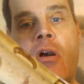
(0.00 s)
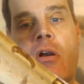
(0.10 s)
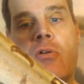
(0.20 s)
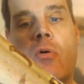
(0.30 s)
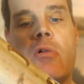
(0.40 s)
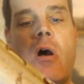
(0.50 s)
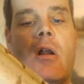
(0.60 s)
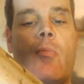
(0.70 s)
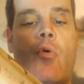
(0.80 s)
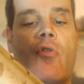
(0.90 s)
I know a
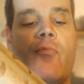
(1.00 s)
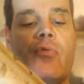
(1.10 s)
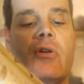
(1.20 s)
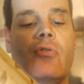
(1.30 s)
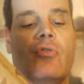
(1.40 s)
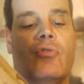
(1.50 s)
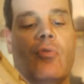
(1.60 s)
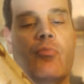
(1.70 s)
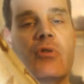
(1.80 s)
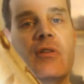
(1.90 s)
lot of morph breeders
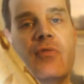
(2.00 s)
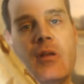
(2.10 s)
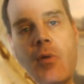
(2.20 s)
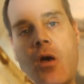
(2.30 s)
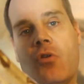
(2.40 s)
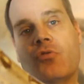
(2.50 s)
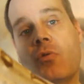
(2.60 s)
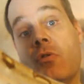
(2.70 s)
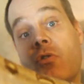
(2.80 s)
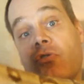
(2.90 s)
will breed females
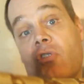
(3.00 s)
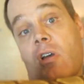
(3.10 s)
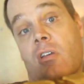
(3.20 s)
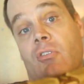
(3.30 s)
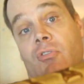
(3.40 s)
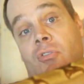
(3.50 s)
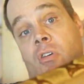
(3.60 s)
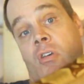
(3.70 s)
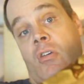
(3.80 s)
when they're as young as